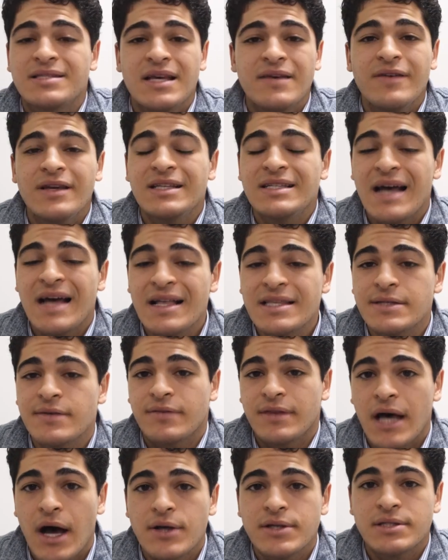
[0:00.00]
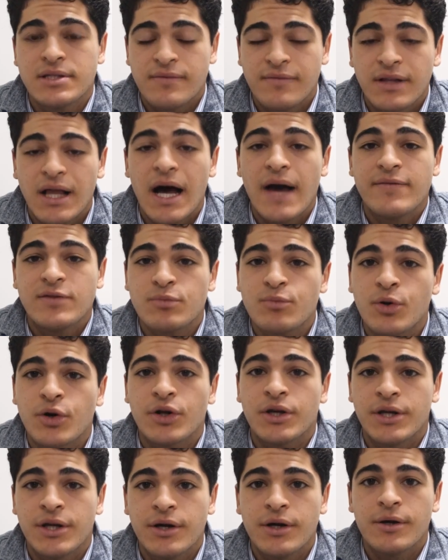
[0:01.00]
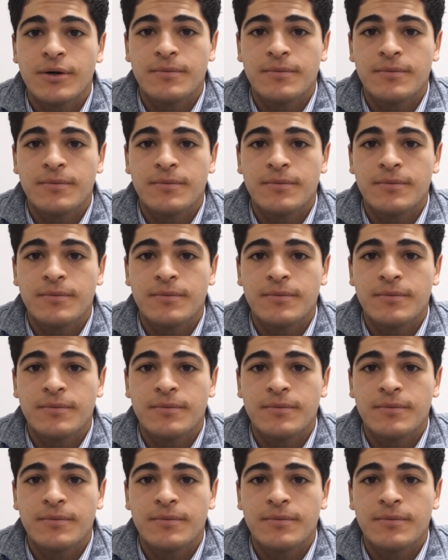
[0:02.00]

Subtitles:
saving tens of thousands of lives per year.